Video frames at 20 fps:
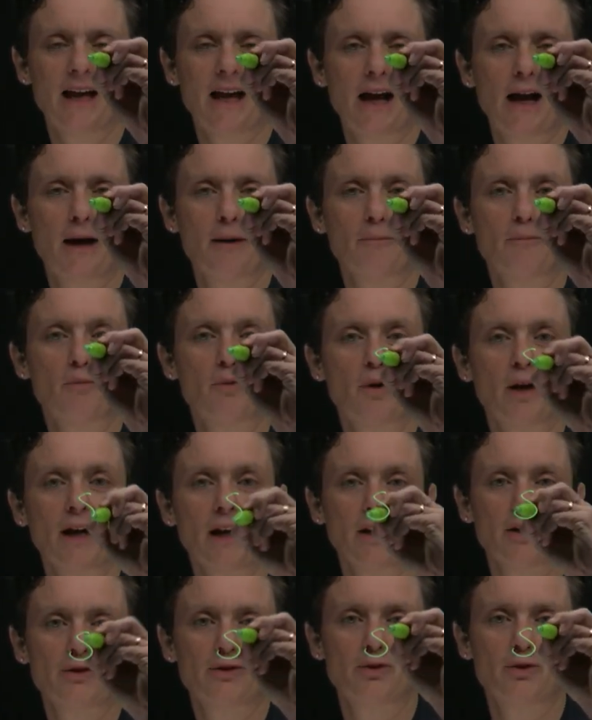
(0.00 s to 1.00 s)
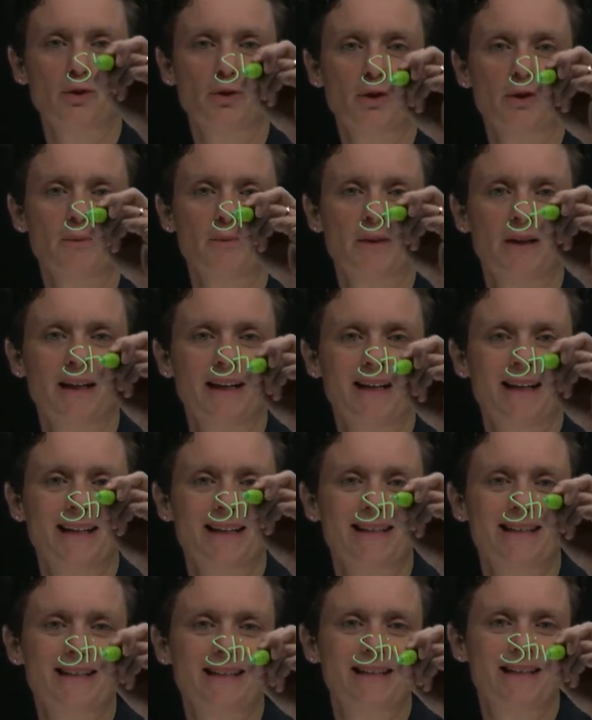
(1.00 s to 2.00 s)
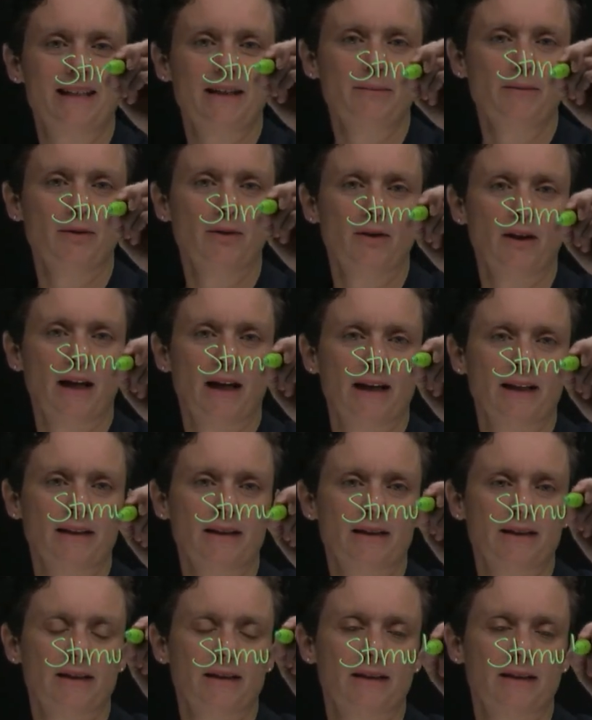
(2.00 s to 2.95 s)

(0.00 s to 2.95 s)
umbrella term stimulant